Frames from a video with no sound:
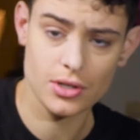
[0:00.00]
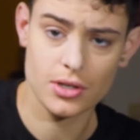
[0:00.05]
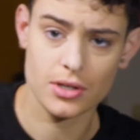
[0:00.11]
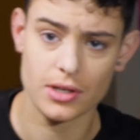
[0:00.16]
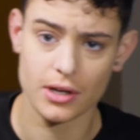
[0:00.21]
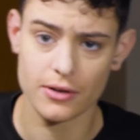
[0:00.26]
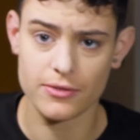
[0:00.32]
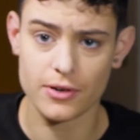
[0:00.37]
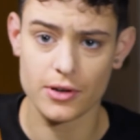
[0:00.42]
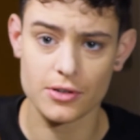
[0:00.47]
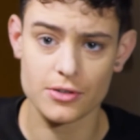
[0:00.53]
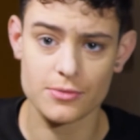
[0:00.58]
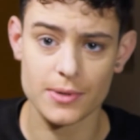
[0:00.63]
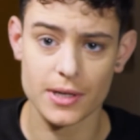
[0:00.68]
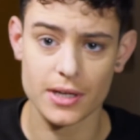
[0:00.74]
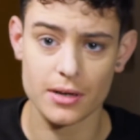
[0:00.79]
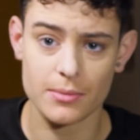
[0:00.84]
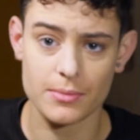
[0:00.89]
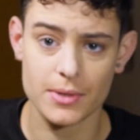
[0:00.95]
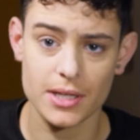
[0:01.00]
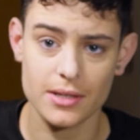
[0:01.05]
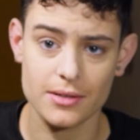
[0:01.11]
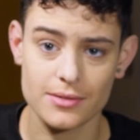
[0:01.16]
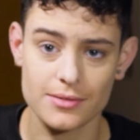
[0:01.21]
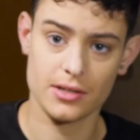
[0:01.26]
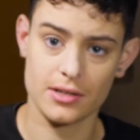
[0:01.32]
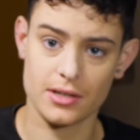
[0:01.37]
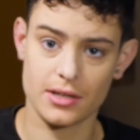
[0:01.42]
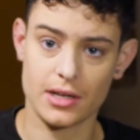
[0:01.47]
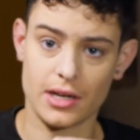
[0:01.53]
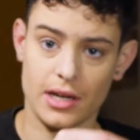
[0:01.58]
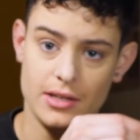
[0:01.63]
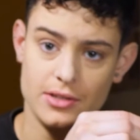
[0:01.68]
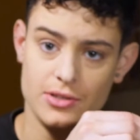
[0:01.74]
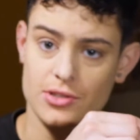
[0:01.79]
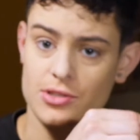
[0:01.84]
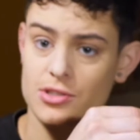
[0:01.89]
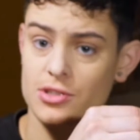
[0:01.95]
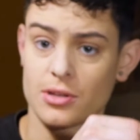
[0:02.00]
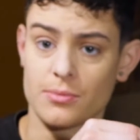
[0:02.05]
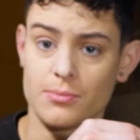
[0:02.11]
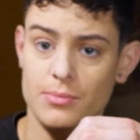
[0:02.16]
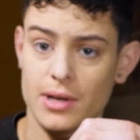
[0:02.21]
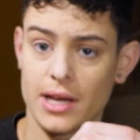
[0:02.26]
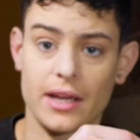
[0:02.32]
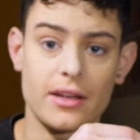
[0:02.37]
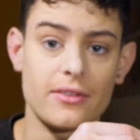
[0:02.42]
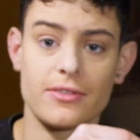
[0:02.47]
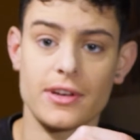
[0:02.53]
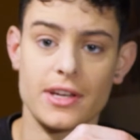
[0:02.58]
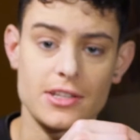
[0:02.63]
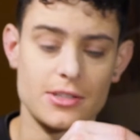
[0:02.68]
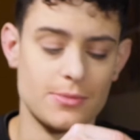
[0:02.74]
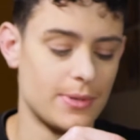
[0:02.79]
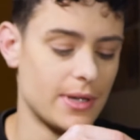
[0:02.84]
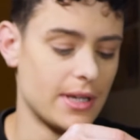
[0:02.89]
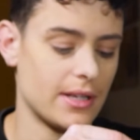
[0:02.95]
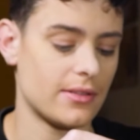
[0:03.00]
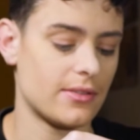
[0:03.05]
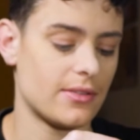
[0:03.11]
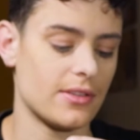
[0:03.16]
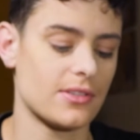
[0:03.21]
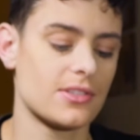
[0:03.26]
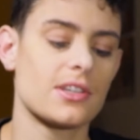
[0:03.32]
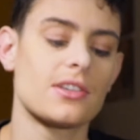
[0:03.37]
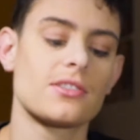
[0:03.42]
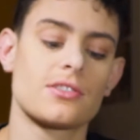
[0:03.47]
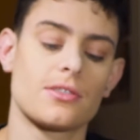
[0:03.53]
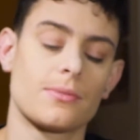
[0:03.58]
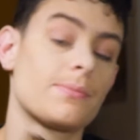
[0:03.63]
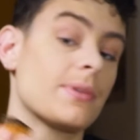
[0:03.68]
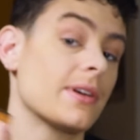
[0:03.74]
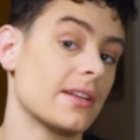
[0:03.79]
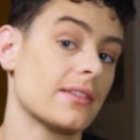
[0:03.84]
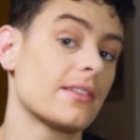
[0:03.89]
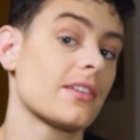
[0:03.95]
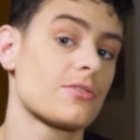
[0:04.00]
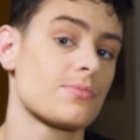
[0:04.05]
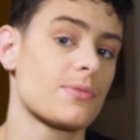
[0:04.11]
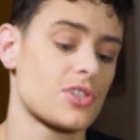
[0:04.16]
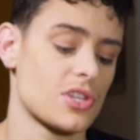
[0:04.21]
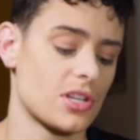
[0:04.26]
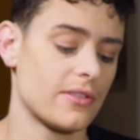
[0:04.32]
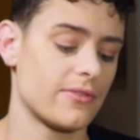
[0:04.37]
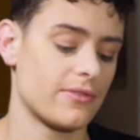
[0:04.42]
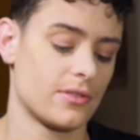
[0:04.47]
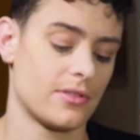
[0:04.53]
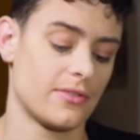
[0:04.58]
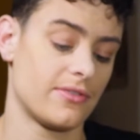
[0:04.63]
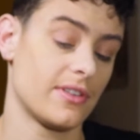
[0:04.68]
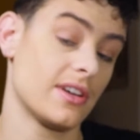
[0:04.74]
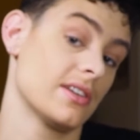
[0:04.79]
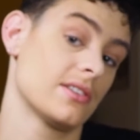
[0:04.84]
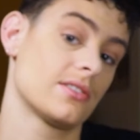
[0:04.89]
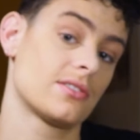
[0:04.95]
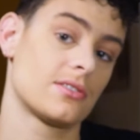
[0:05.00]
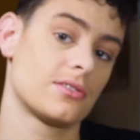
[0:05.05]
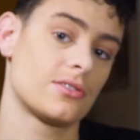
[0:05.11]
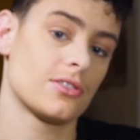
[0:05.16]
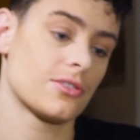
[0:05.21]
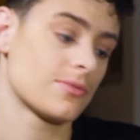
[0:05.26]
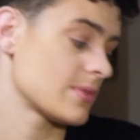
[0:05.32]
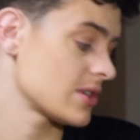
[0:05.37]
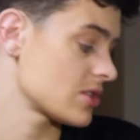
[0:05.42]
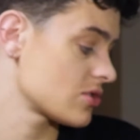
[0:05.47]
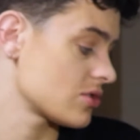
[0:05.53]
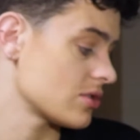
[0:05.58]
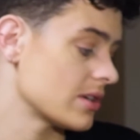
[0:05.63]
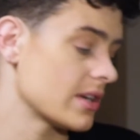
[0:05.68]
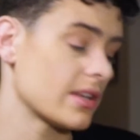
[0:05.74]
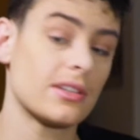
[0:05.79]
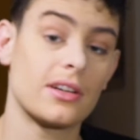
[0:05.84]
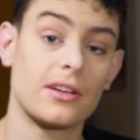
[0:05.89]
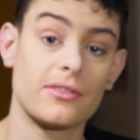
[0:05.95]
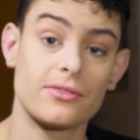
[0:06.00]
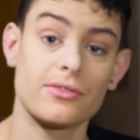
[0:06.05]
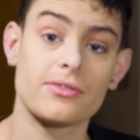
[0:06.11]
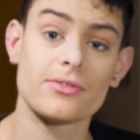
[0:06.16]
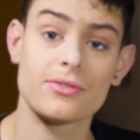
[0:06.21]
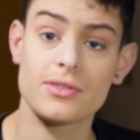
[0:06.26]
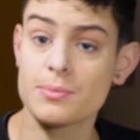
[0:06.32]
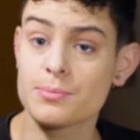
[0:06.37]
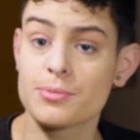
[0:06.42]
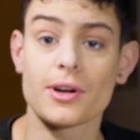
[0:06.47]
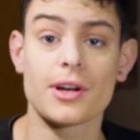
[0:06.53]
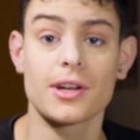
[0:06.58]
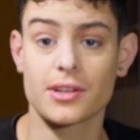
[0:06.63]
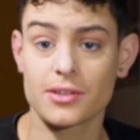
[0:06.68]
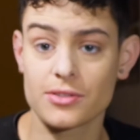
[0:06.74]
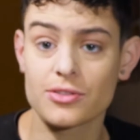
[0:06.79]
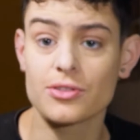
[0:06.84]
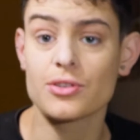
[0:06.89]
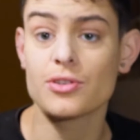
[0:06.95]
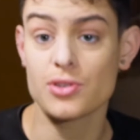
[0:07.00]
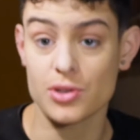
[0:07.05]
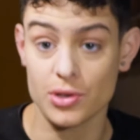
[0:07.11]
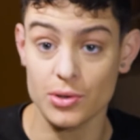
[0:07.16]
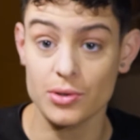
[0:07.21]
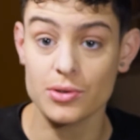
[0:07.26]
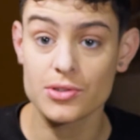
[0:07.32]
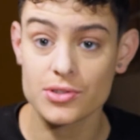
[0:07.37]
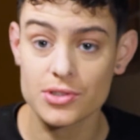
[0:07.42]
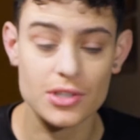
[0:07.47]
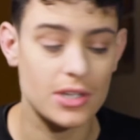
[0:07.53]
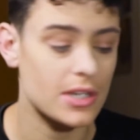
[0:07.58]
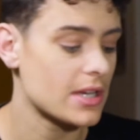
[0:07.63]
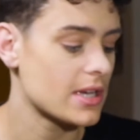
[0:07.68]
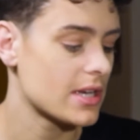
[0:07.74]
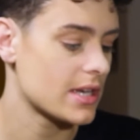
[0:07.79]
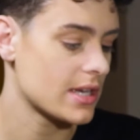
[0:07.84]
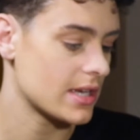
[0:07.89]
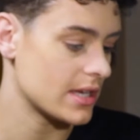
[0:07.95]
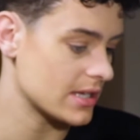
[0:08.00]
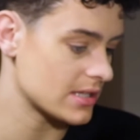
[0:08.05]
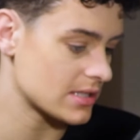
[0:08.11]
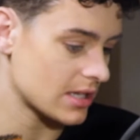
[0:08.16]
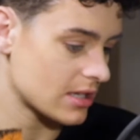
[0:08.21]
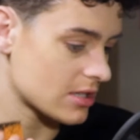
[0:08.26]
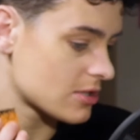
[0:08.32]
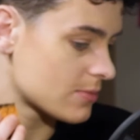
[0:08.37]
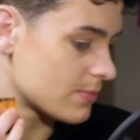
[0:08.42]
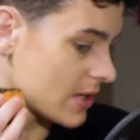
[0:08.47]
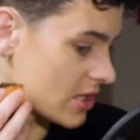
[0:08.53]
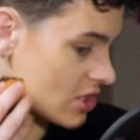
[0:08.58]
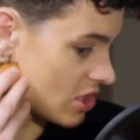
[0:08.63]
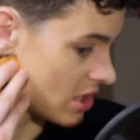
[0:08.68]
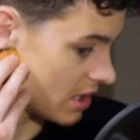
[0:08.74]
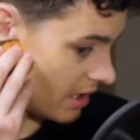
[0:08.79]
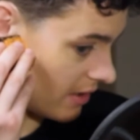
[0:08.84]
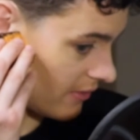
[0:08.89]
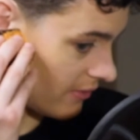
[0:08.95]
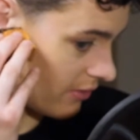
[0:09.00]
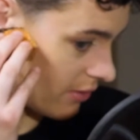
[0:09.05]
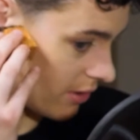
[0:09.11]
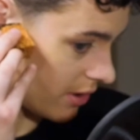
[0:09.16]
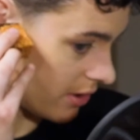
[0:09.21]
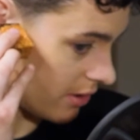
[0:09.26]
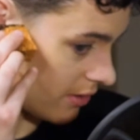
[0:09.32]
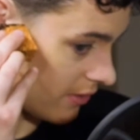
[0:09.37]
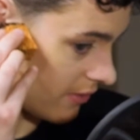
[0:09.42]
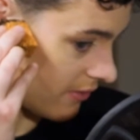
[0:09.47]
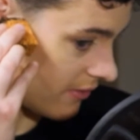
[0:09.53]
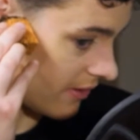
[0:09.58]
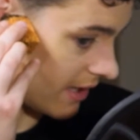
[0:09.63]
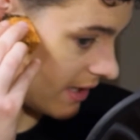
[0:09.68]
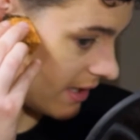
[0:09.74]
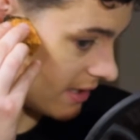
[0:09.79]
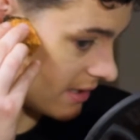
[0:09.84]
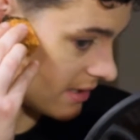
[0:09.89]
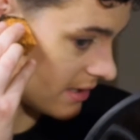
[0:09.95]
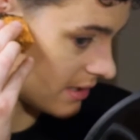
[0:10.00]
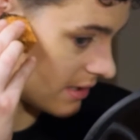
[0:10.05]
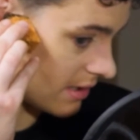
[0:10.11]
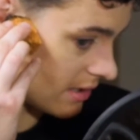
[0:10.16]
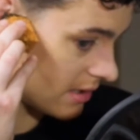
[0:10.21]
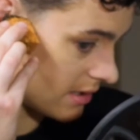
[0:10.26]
Now focus back on me. And just some black face paint. This is paint especially for the face. Just make sure that every product you use is especially for your face.